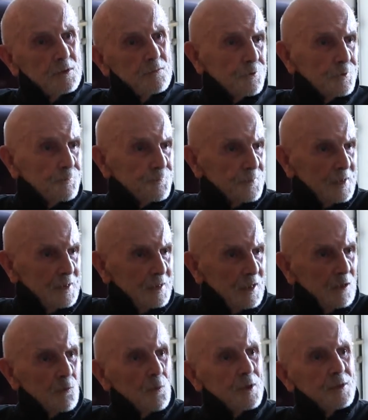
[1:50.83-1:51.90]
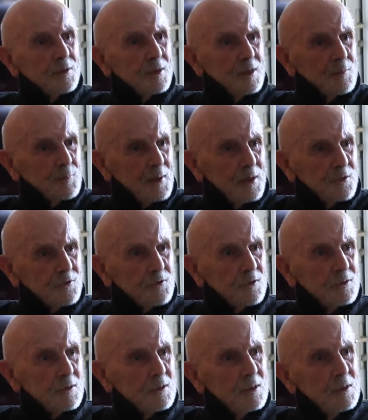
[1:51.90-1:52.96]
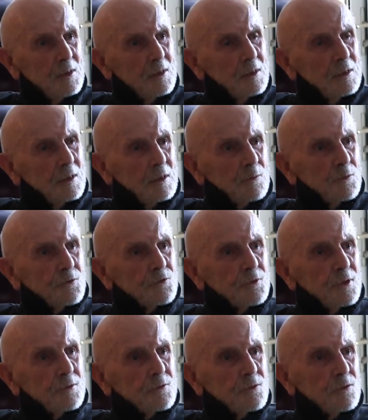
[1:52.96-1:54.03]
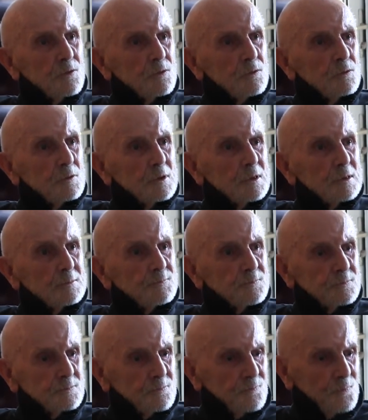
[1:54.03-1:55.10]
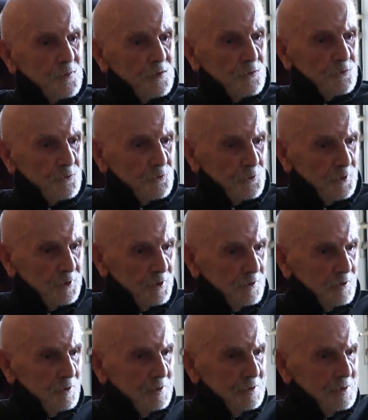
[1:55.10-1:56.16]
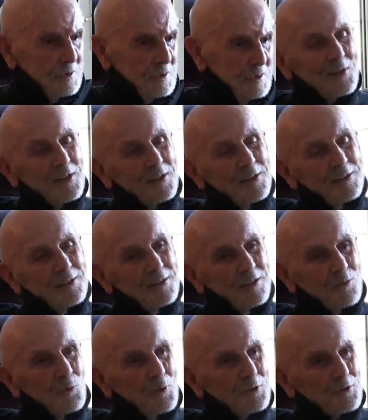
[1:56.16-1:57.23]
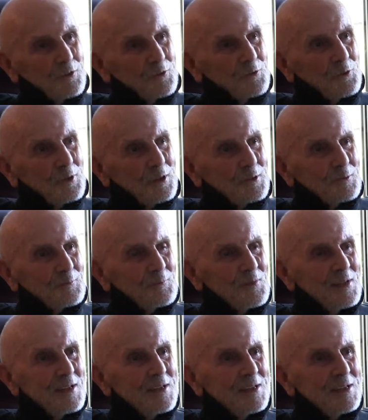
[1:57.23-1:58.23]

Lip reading: So I went, I passed it. I was sent to training. I went to Trenton.